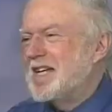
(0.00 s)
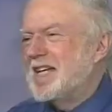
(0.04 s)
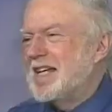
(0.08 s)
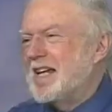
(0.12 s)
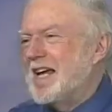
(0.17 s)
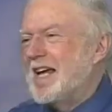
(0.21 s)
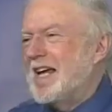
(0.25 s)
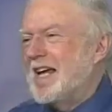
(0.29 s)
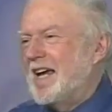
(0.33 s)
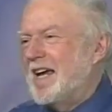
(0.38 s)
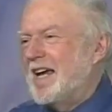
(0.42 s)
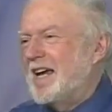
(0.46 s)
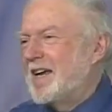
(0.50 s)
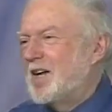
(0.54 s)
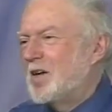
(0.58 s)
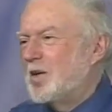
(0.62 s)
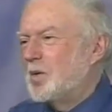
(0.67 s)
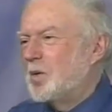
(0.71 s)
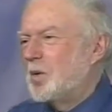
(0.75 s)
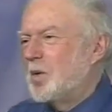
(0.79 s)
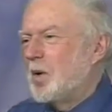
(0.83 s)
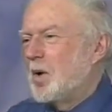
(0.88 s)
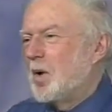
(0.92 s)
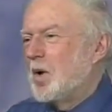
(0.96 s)
N A
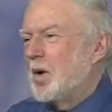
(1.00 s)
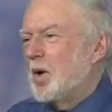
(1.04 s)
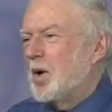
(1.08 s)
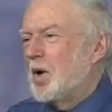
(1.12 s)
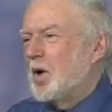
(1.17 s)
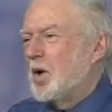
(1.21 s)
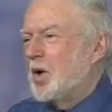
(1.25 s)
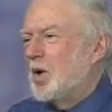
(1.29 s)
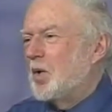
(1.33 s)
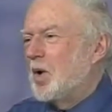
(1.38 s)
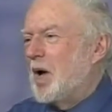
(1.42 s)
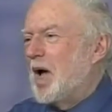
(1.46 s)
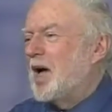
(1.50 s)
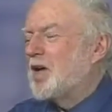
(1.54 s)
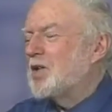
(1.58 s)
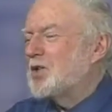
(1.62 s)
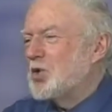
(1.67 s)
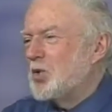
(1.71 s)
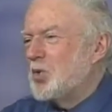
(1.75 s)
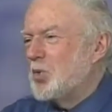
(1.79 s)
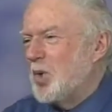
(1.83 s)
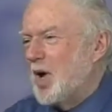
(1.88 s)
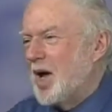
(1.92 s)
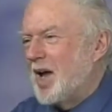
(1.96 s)
uh,
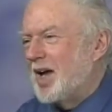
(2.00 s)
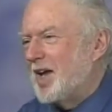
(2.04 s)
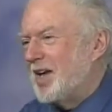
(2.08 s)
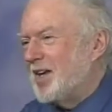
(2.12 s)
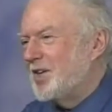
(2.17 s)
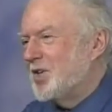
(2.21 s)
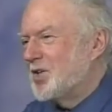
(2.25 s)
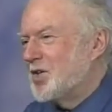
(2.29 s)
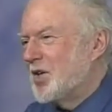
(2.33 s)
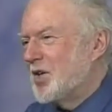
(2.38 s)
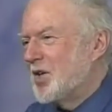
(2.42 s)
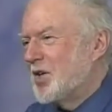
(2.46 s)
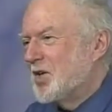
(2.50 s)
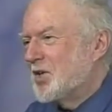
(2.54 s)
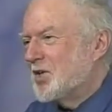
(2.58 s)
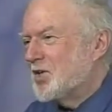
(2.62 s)
as you age.